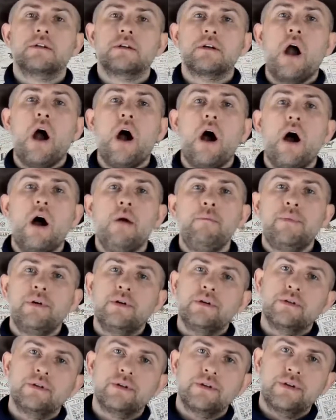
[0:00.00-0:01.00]

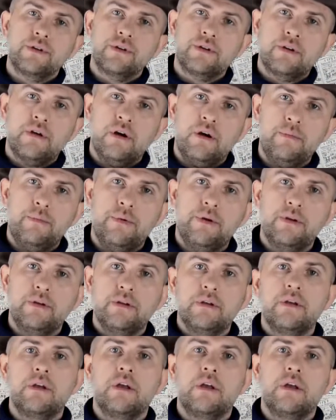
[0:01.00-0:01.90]
Cop, cup,